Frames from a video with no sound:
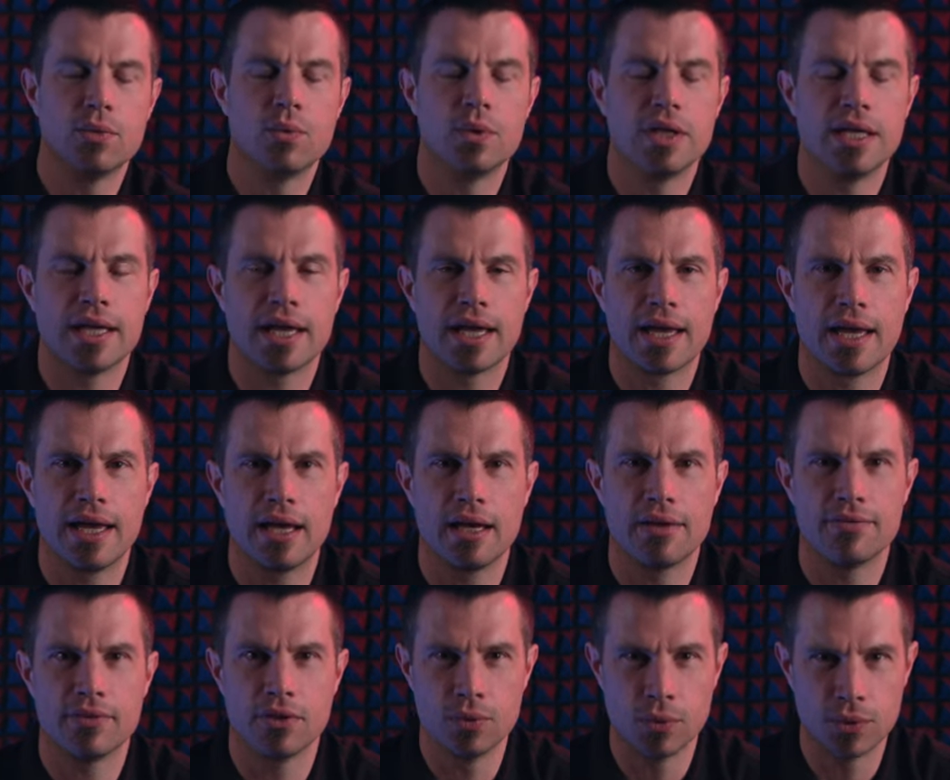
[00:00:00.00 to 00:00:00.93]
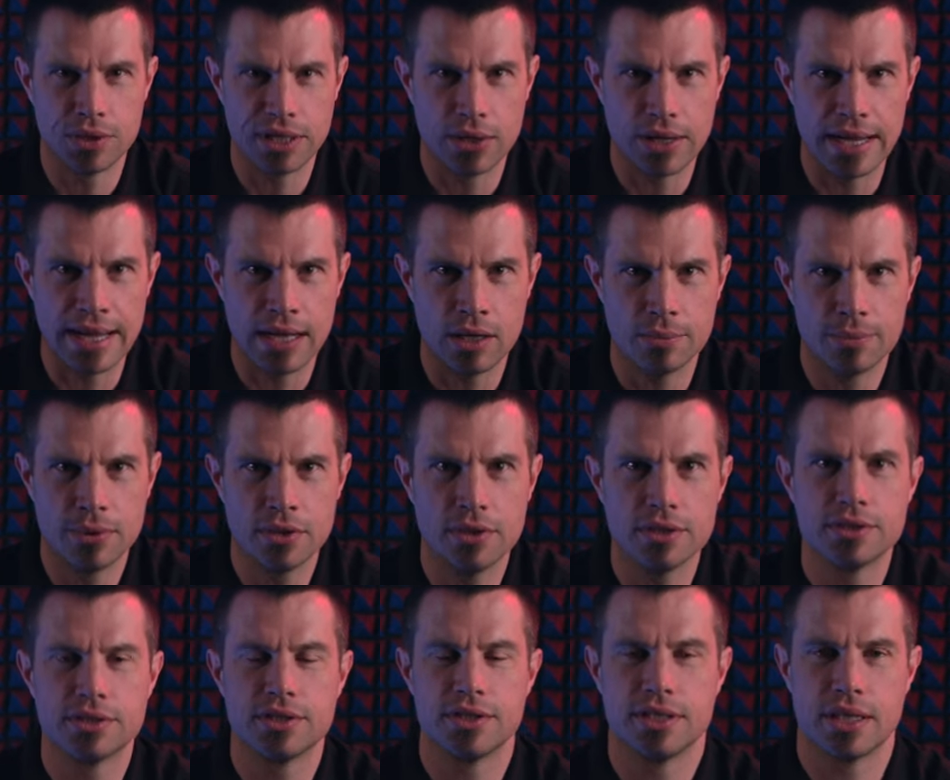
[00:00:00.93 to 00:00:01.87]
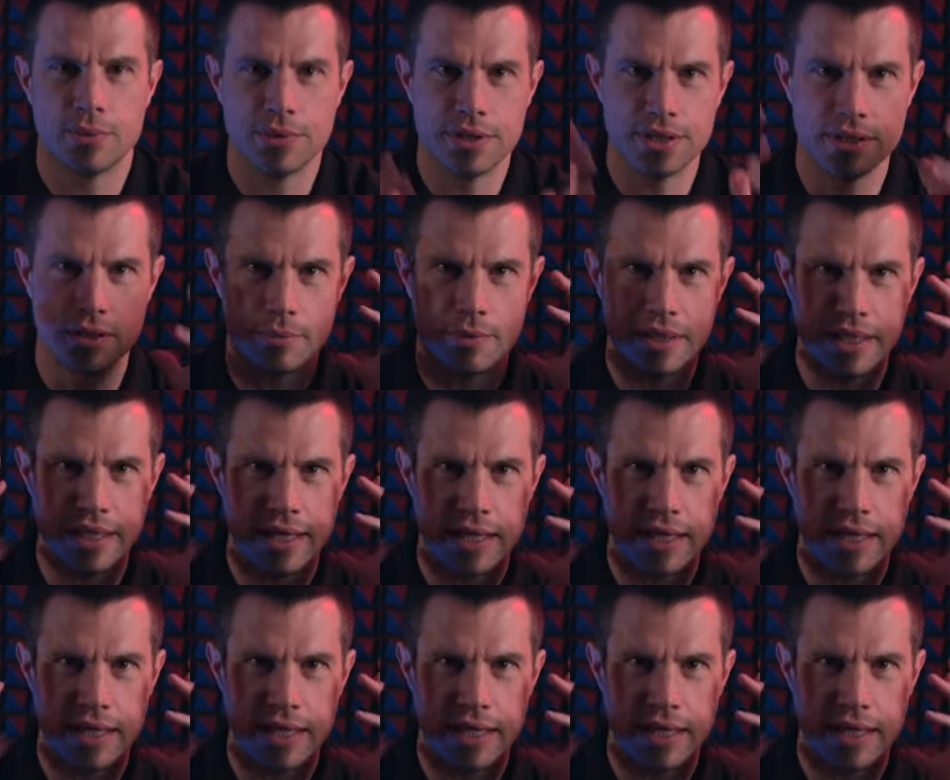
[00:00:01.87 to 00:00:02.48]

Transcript: we have an audio output, so that will either be